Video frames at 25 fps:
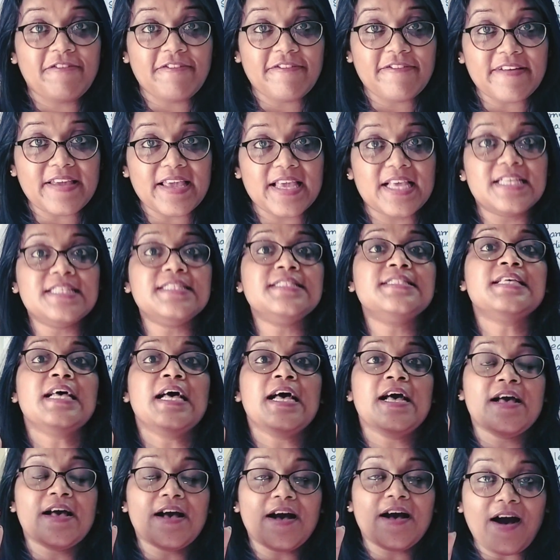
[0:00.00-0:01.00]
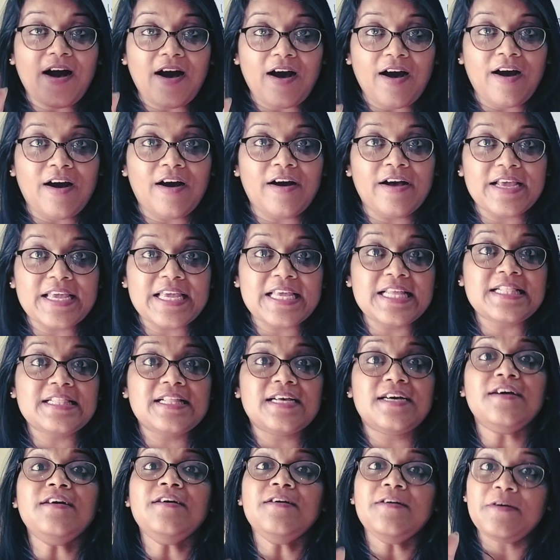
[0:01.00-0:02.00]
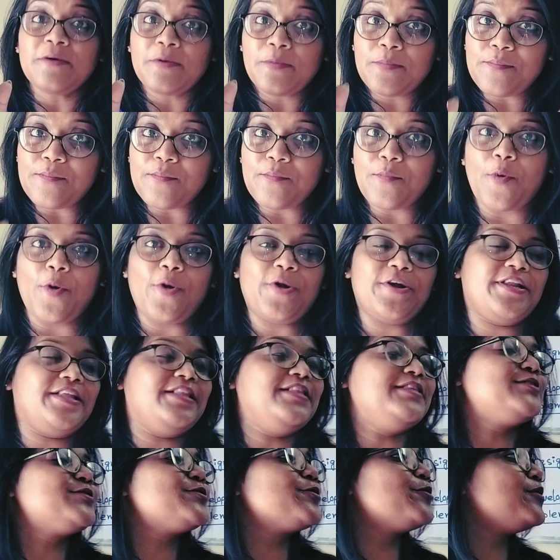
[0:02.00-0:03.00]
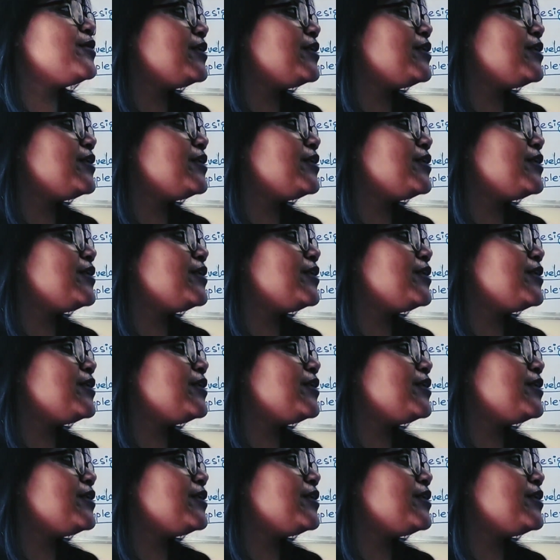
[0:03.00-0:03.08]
phase in the model. So